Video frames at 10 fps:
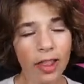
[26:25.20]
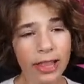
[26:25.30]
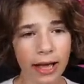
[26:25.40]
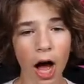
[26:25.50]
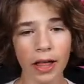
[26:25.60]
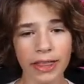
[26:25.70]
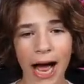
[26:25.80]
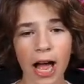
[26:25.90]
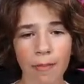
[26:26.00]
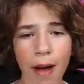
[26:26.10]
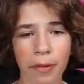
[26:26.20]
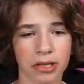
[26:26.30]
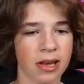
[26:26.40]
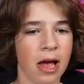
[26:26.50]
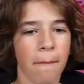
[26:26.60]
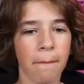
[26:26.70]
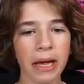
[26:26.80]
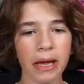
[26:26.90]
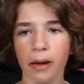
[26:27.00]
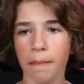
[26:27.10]
all the IO members,
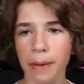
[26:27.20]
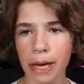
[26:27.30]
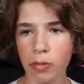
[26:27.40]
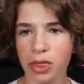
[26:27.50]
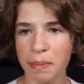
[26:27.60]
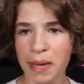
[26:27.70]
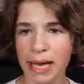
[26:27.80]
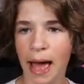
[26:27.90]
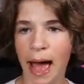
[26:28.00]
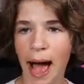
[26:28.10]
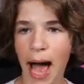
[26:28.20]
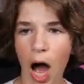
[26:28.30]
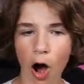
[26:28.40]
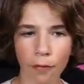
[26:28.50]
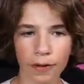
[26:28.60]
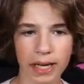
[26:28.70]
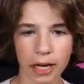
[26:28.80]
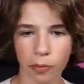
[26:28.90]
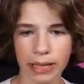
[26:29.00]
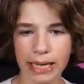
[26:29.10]
meet meet with me uh, over here.
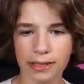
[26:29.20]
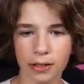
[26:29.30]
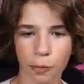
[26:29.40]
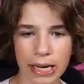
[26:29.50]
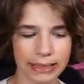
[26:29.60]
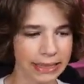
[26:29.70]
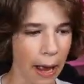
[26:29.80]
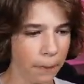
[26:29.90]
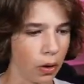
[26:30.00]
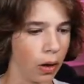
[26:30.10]
We need to reassemble.